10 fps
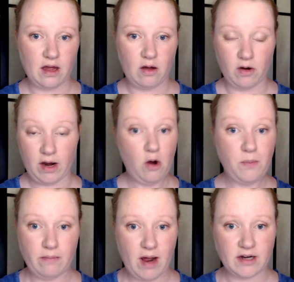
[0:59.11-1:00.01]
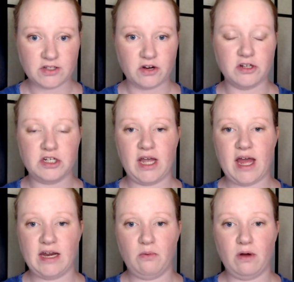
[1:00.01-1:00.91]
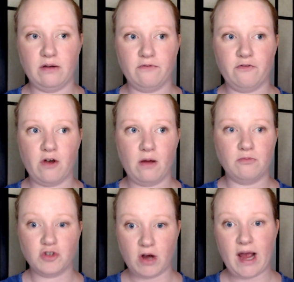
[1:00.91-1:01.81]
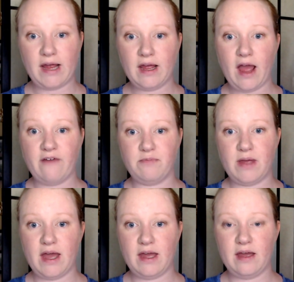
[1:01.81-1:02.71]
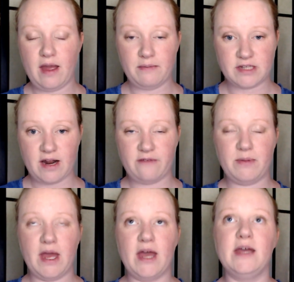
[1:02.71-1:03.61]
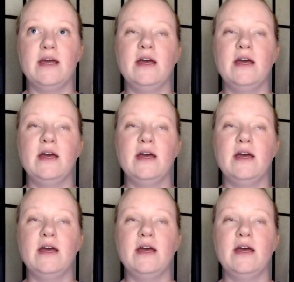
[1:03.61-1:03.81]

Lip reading: or I hope I'm not discouraging anyone from trying FBA, Amazon FBA.